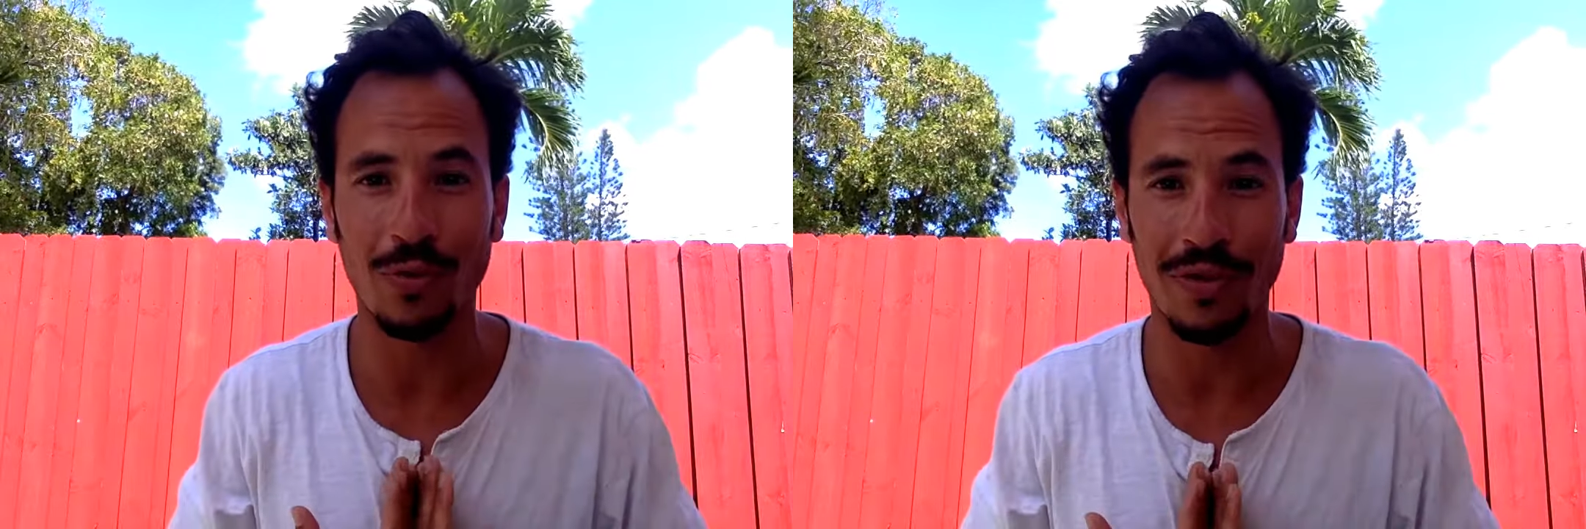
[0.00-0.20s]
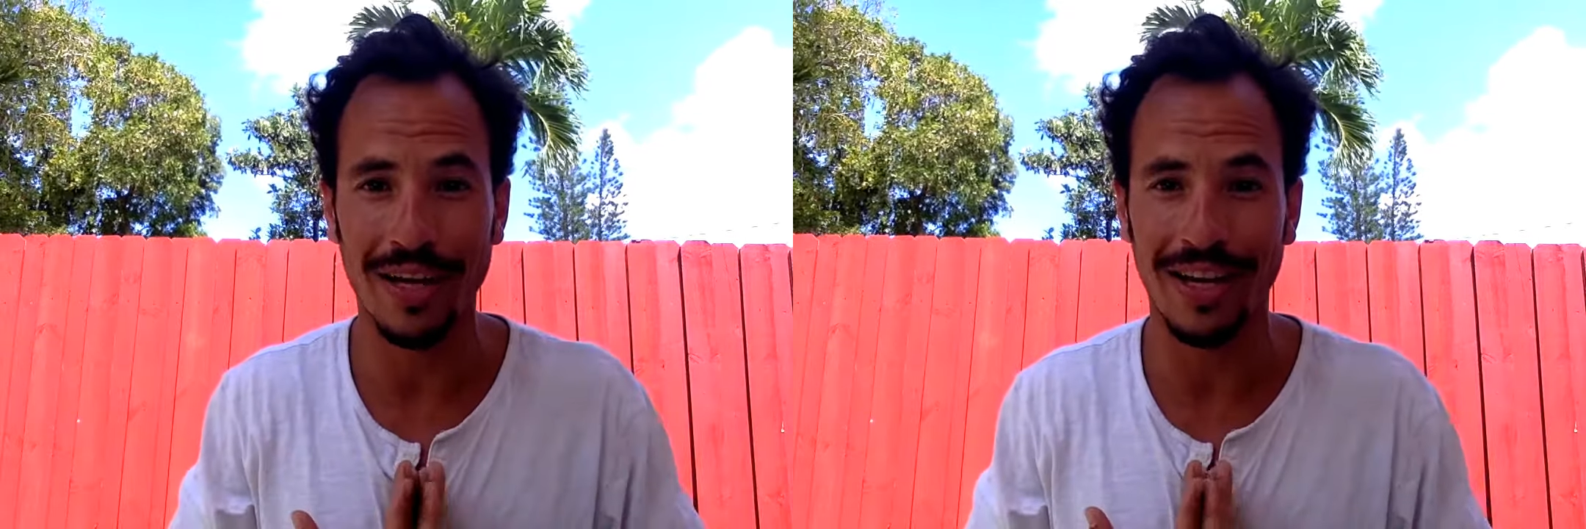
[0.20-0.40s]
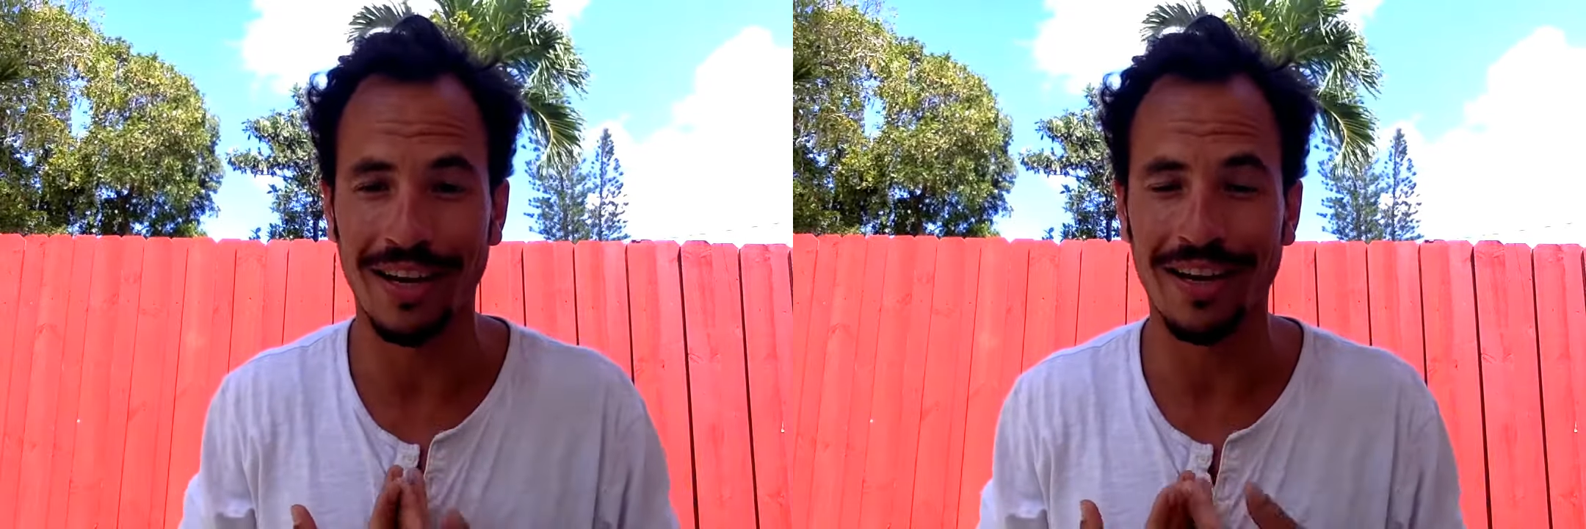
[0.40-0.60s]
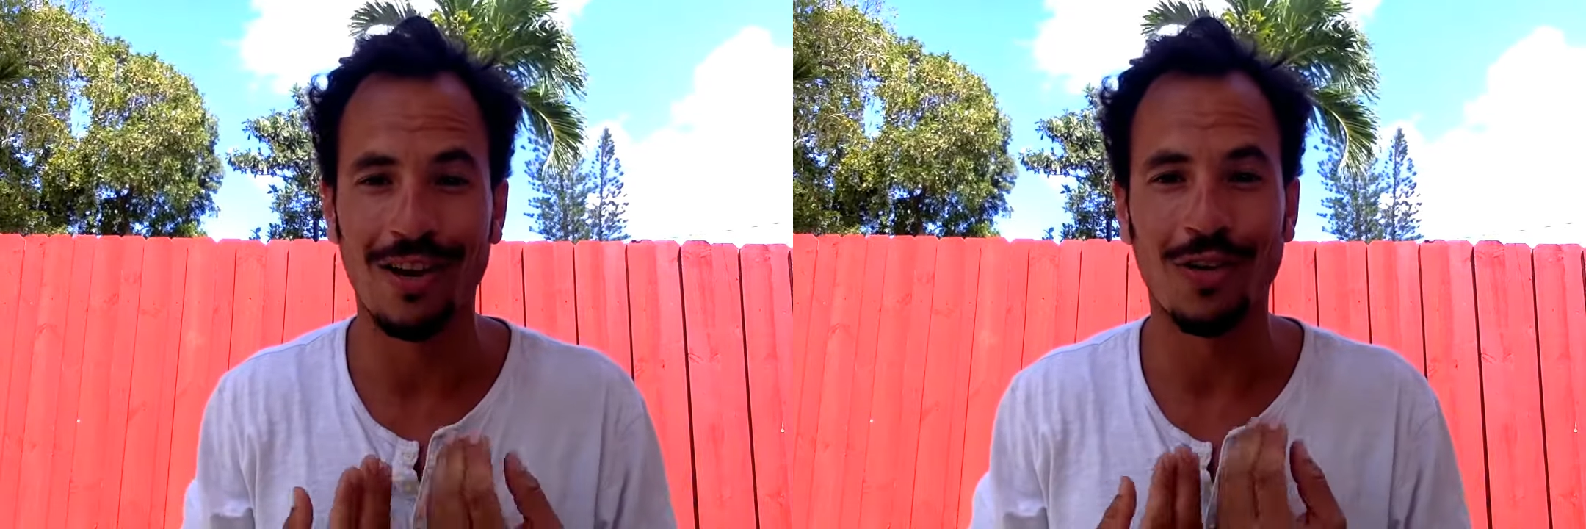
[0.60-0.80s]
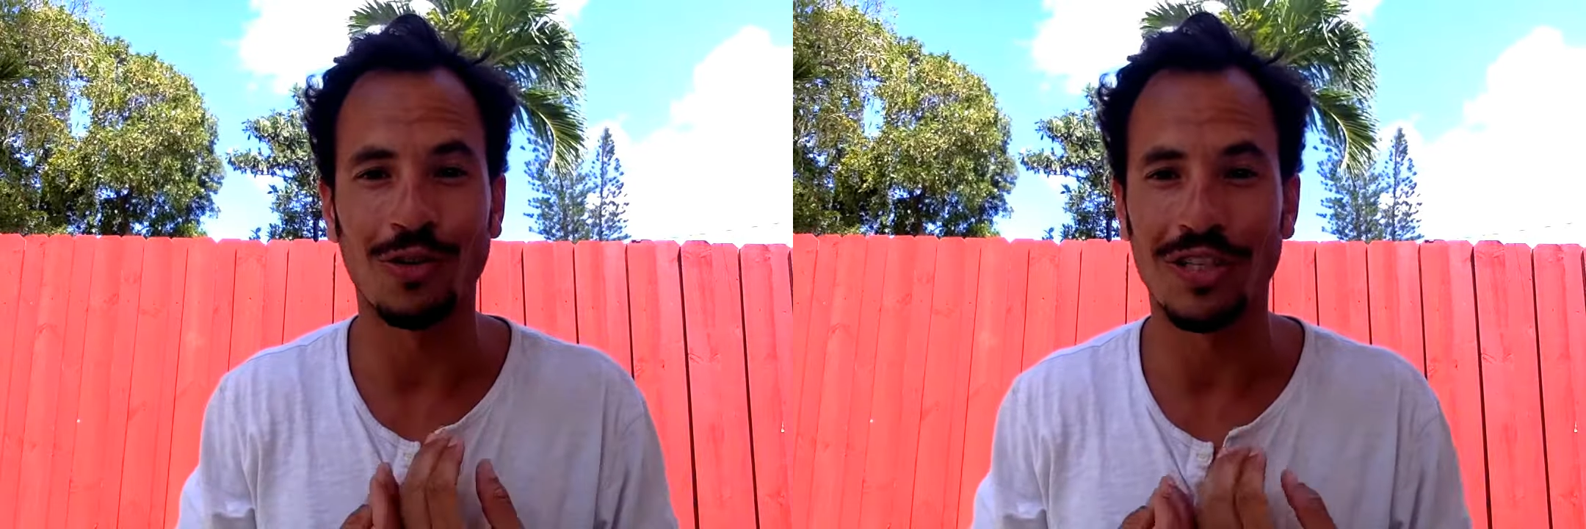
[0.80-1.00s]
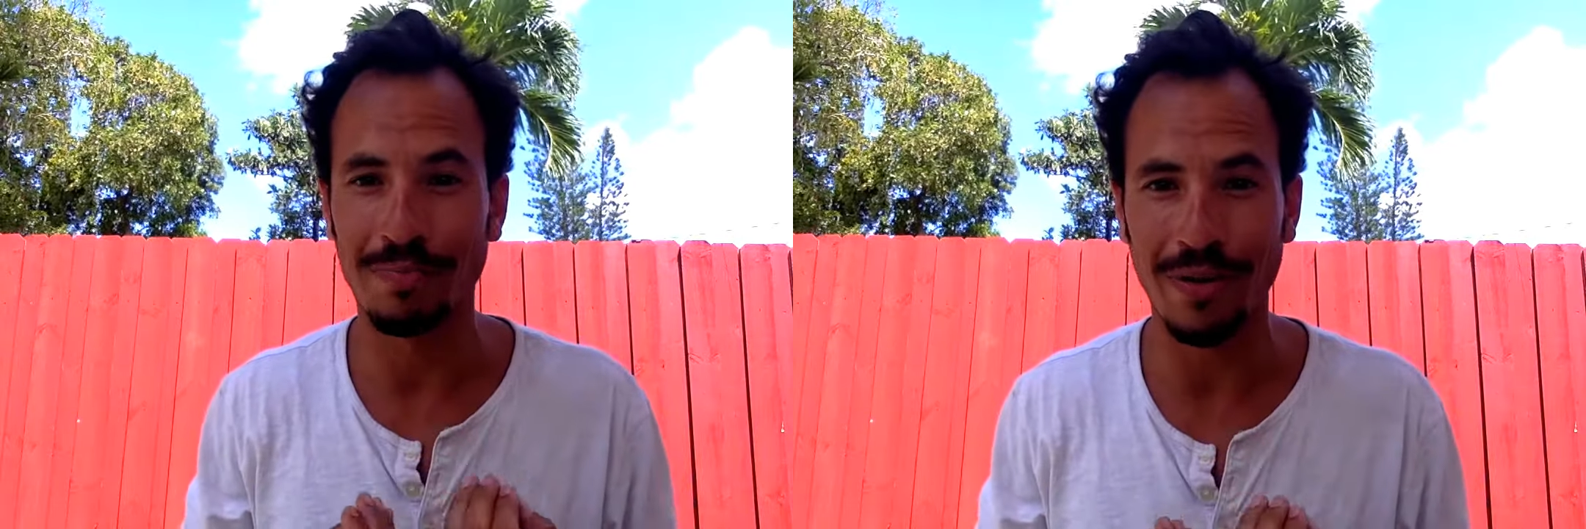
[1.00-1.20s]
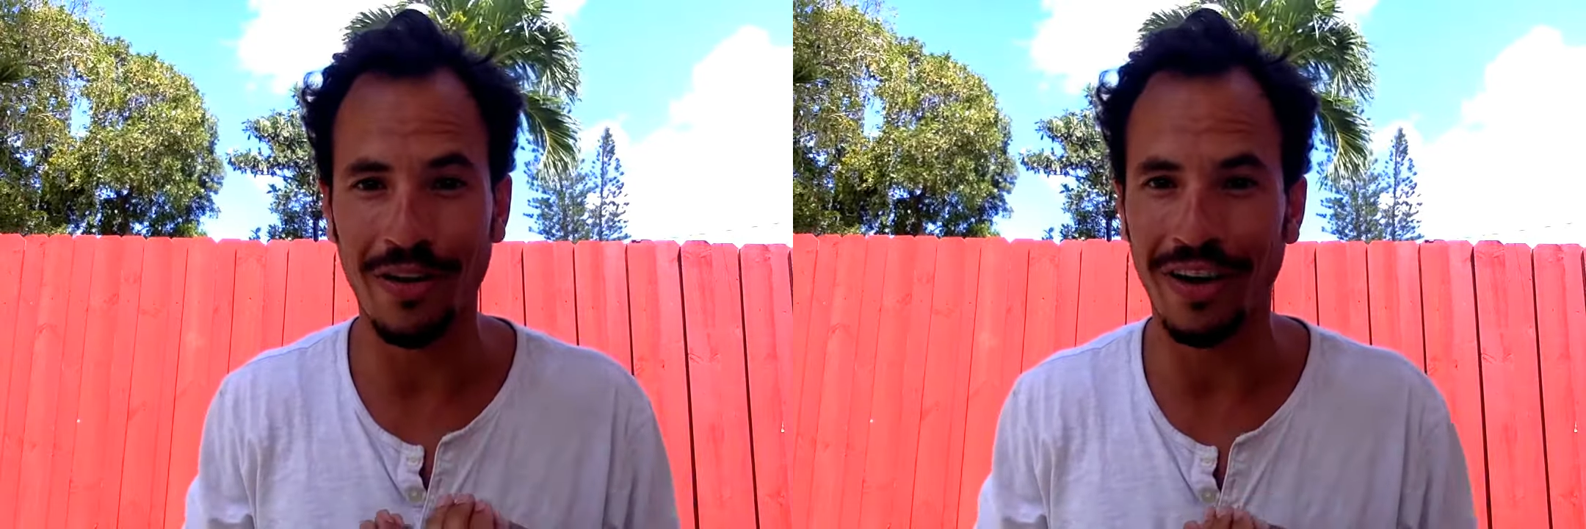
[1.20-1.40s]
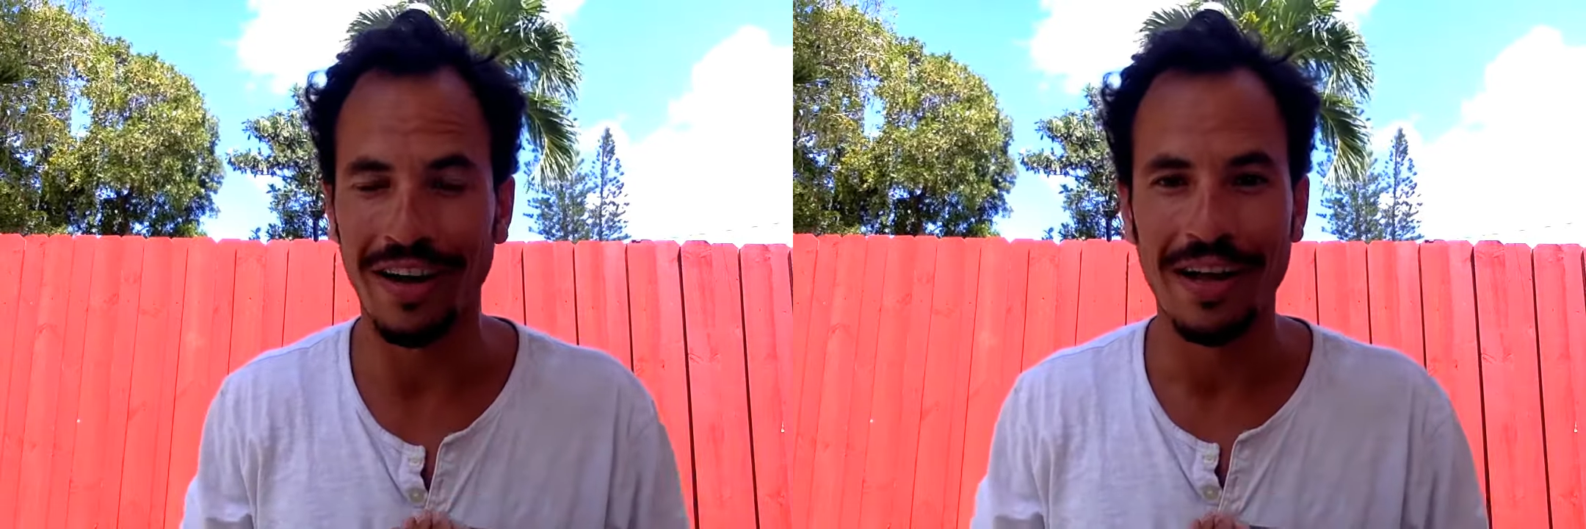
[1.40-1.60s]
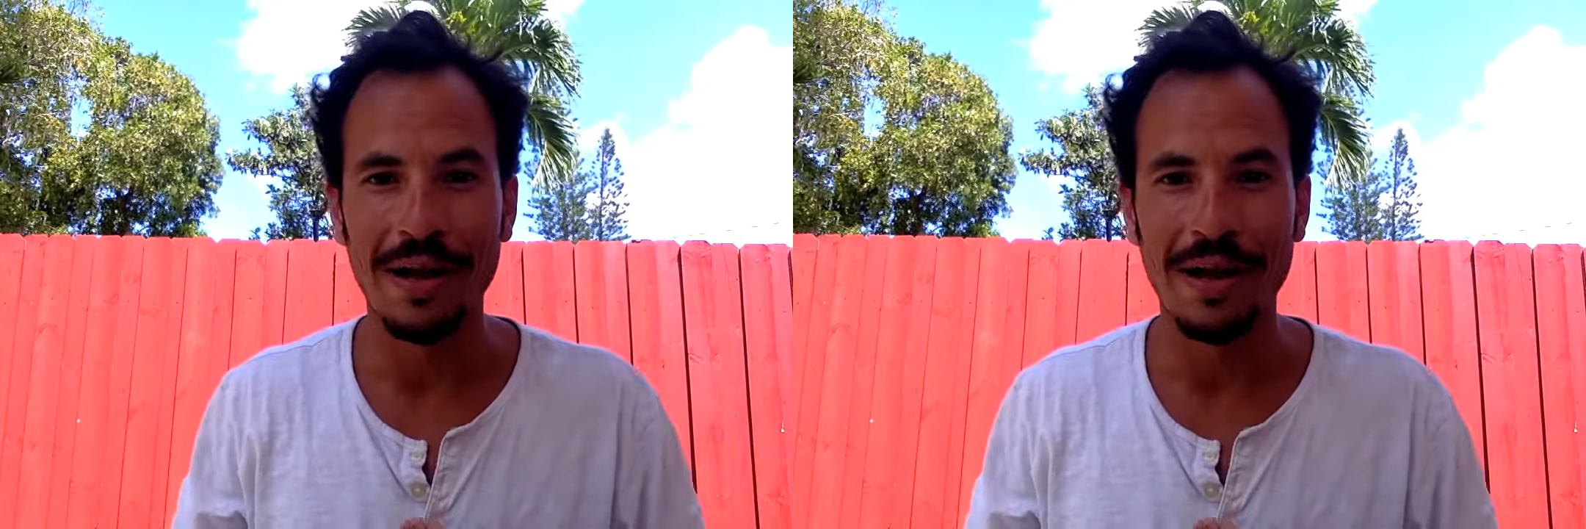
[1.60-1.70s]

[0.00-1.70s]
within or spirit.